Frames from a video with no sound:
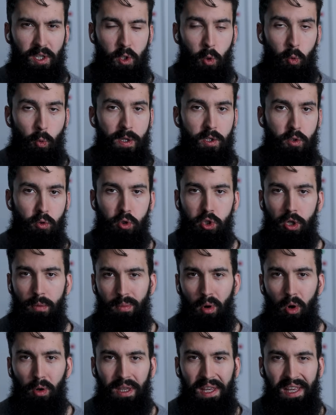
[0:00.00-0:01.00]
because the research
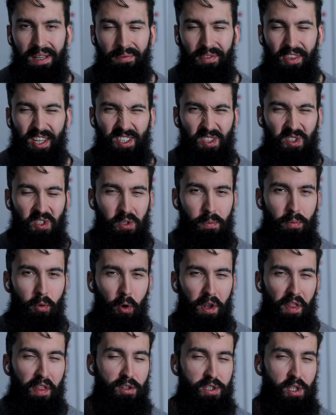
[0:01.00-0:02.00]
on bulking doesn't
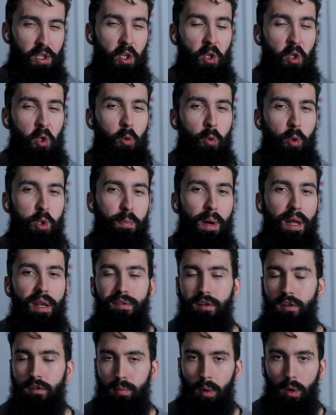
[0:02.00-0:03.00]
support that there's a huge
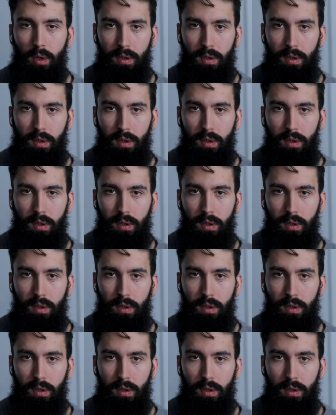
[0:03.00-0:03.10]
benefit of